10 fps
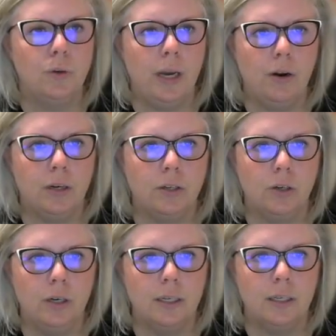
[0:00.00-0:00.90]

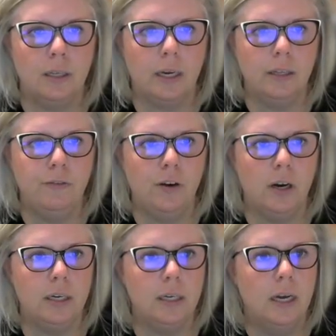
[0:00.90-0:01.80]
character and select the
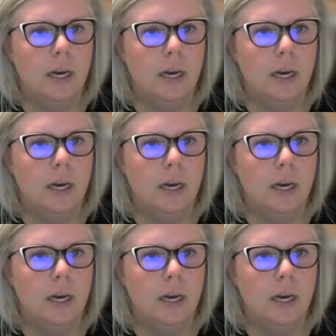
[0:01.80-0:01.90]
font.